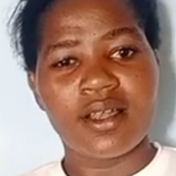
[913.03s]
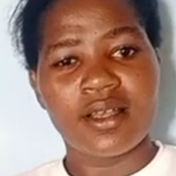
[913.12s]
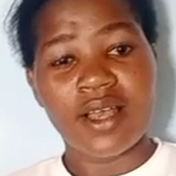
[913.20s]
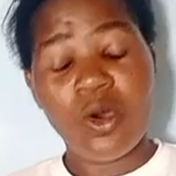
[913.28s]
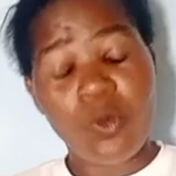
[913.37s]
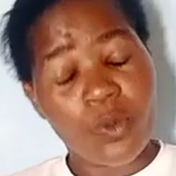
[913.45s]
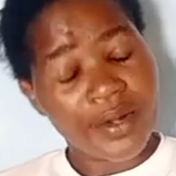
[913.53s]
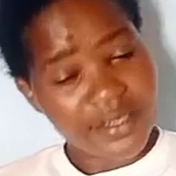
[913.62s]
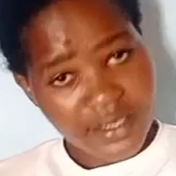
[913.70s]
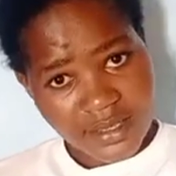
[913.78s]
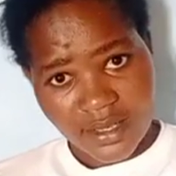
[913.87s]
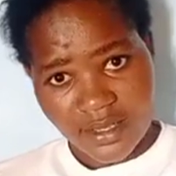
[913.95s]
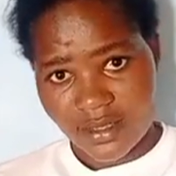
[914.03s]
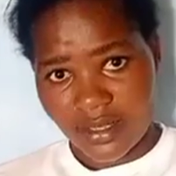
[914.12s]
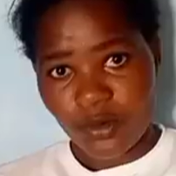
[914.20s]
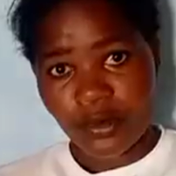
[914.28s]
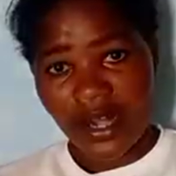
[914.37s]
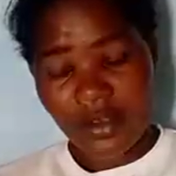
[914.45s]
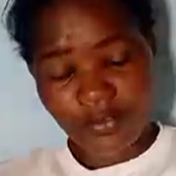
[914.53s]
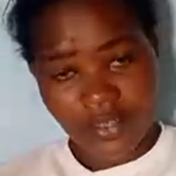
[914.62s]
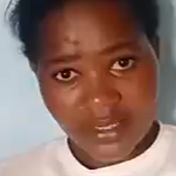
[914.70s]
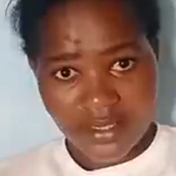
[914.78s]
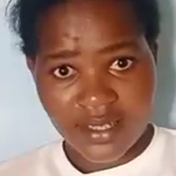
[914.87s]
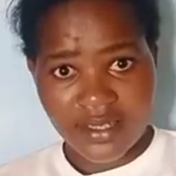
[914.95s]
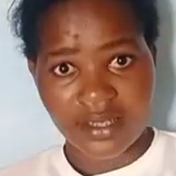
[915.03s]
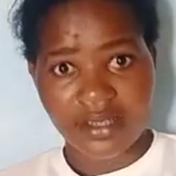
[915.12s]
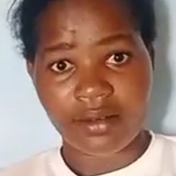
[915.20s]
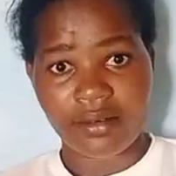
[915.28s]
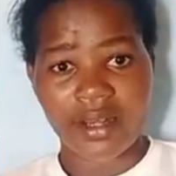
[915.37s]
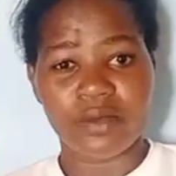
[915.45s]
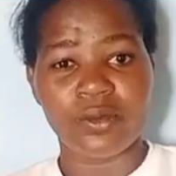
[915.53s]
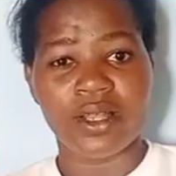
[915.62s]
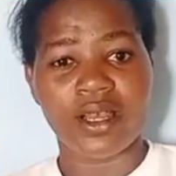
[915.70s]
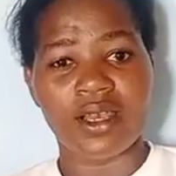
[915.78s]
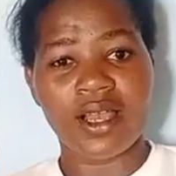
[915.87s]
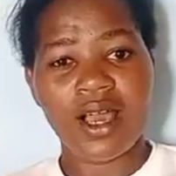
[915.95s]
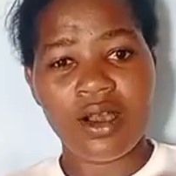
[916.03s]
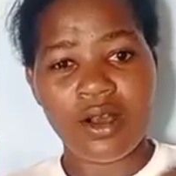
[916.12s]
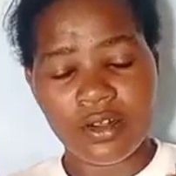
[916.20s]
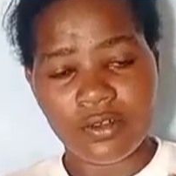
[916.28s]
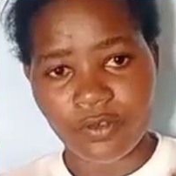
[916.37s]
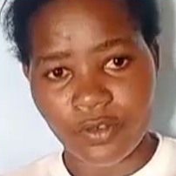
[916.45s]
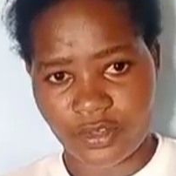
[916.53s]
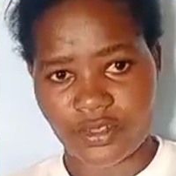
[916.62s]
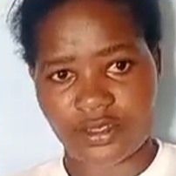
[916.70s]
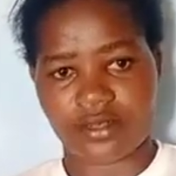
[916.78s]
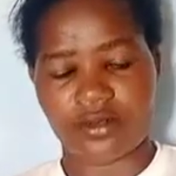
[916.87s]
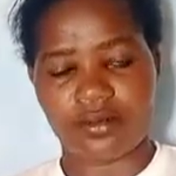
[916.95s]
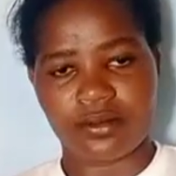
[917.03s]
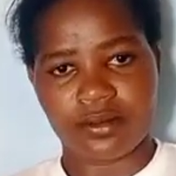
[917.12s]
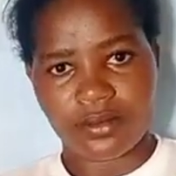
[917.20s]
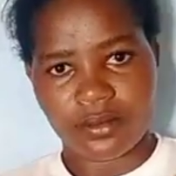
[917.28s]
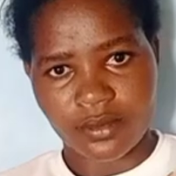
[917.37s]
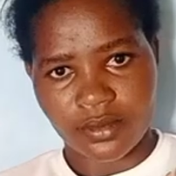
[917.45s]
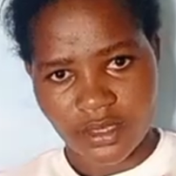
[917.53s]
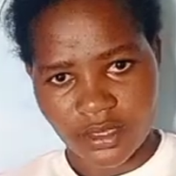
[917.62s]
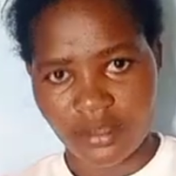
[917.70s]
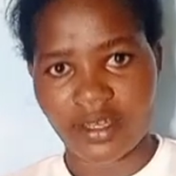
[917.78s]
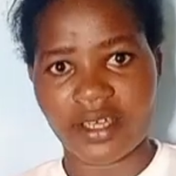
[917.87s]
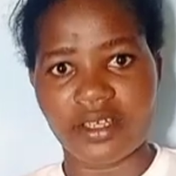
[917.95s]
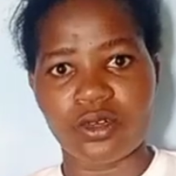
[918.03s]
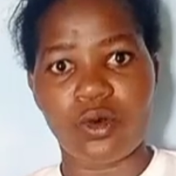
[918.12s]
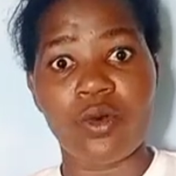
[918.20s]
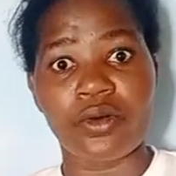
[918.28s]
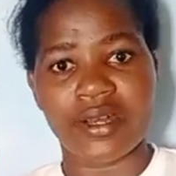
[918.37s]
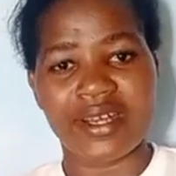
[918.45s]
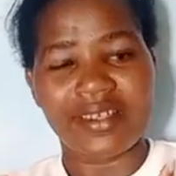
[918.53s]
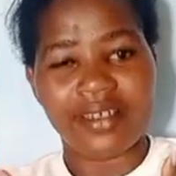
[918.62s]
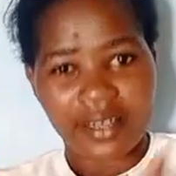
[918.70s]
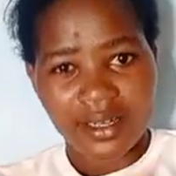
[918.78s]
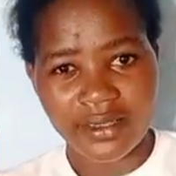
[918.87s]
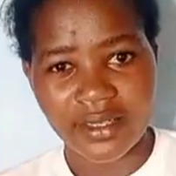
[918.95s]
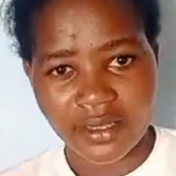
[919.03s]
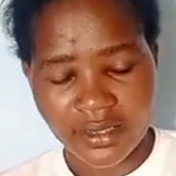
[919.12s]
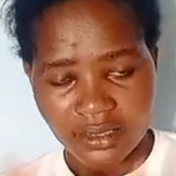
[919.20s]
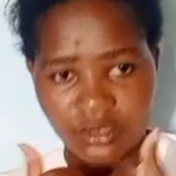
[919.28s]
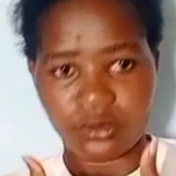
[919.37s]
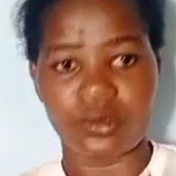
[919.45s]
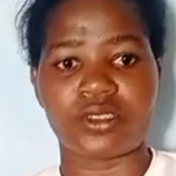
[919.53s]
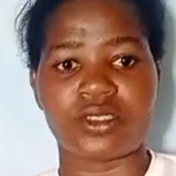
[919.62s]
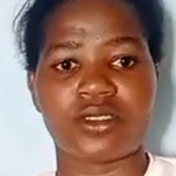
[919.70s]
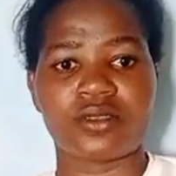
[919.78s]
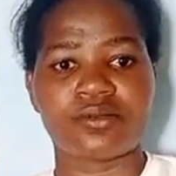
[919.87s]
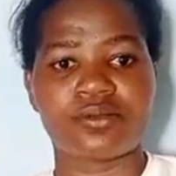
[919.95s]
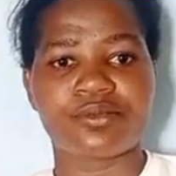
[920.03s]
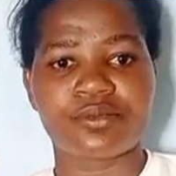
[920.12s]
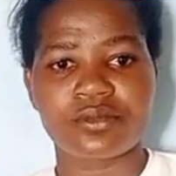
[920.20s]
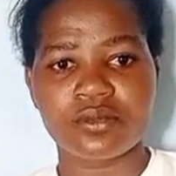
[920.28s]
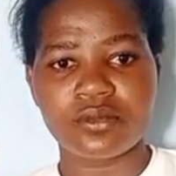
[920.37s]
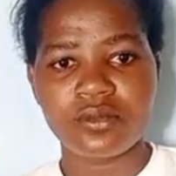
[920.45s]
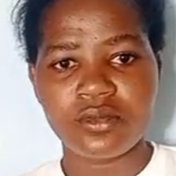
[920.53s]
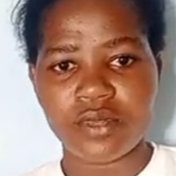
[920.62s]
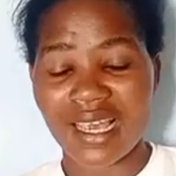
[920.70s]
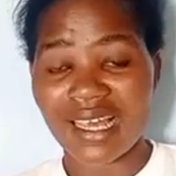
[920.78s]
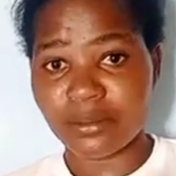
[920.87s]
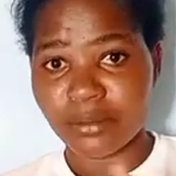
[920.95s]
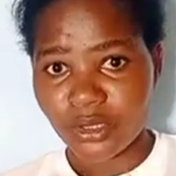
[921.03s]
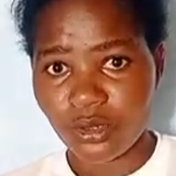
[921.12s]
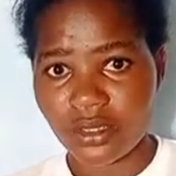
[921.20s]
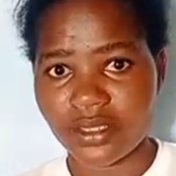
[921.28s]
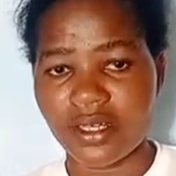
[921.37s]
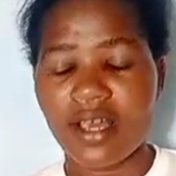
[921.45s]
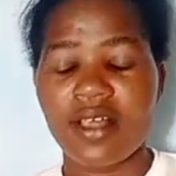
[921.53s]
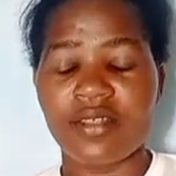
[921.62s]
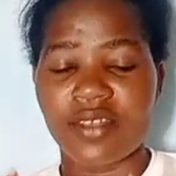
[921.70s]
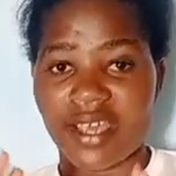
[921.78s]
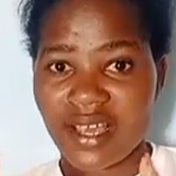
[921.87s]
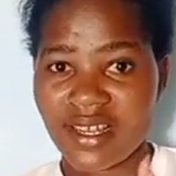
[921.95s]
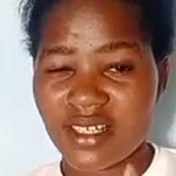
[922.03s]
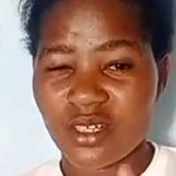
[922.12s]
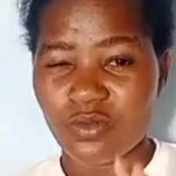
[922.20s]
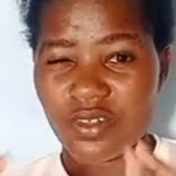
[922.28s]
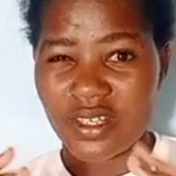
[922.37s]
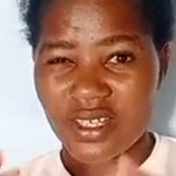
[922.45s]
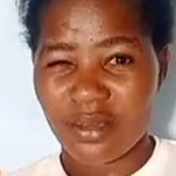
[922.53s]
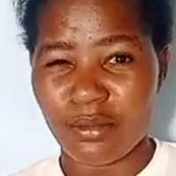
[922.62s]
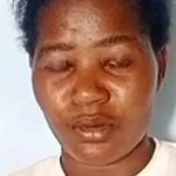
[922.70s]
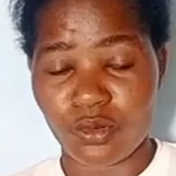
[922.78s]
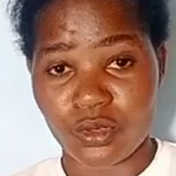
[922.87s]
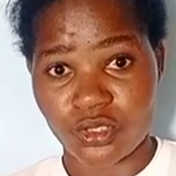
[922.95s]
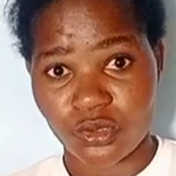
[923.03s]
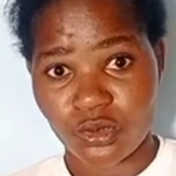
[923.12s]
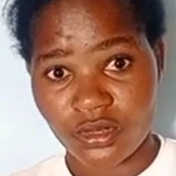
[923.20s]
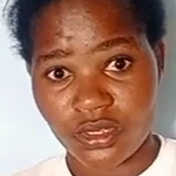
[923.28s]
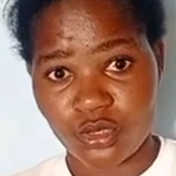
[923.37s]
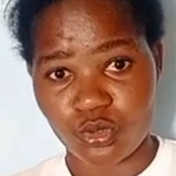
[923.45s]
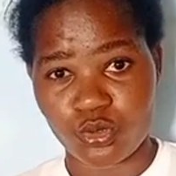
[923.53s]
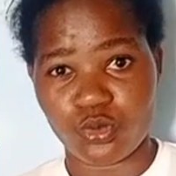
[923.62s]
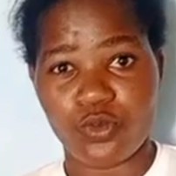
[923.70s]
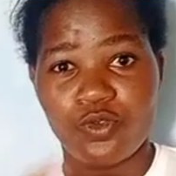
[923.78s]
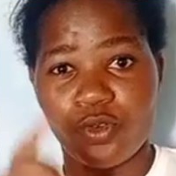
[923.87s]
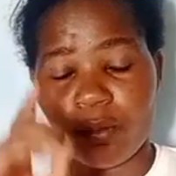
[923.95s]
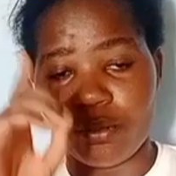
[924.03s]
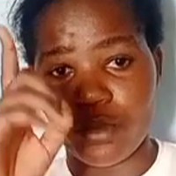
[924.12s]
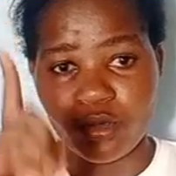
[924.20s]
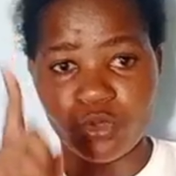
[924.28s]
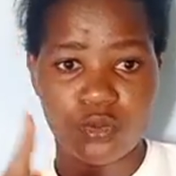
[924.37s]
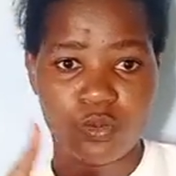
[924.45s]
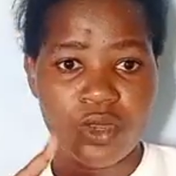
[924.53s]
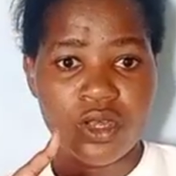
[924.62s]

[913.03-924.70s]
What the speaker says: Now, when Jesus, or after Jesus had cried with a loud voice, he died, or he yielded his ghost. And behold, the curtain of the temple was torn into two from bottom